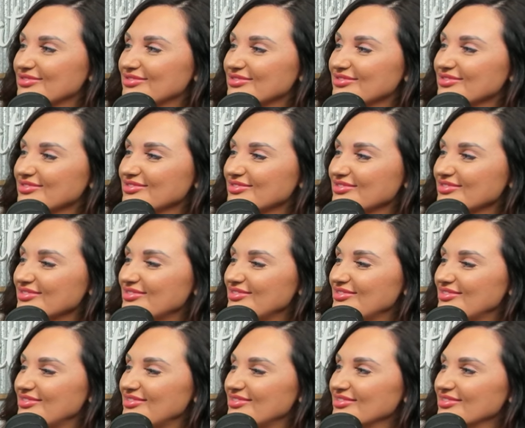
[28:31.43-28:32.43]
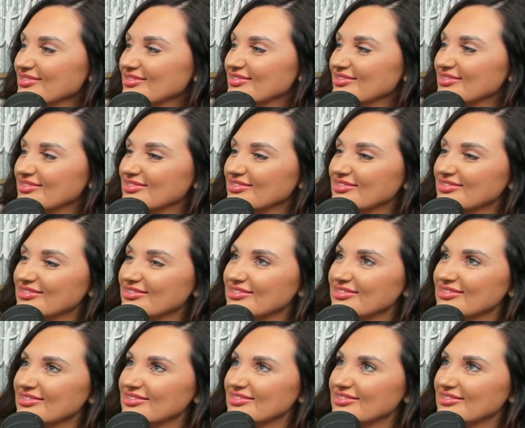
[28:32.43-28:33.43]

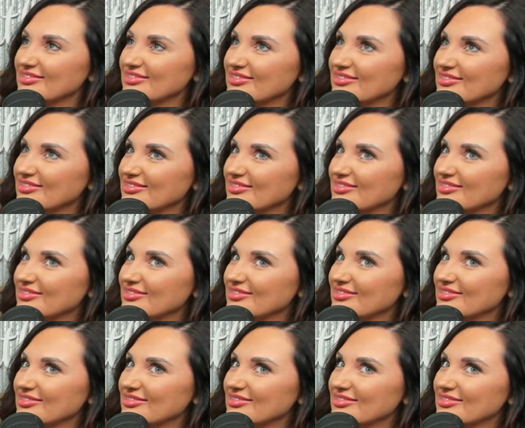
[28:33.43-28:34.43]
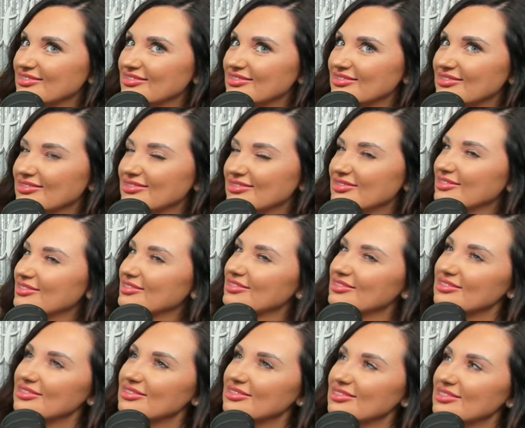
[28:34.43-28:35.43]

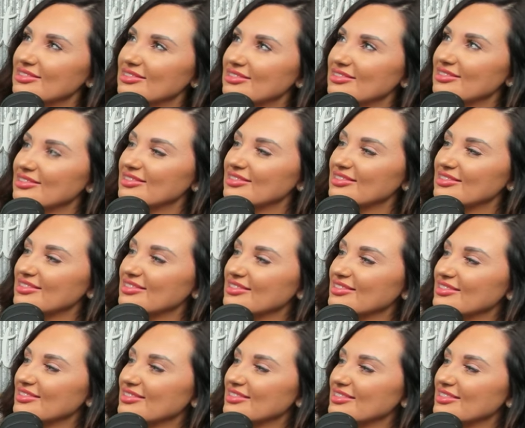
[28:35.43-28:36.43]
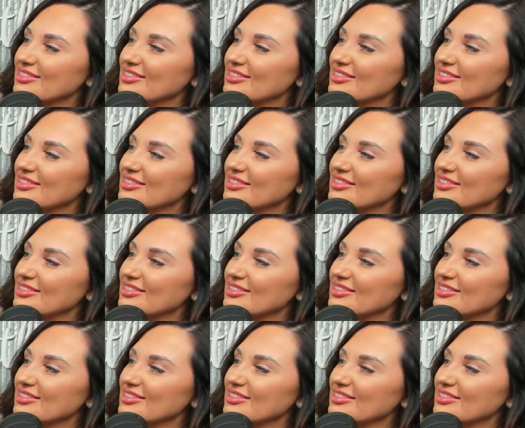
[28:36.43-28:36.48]
The person shown says nothing.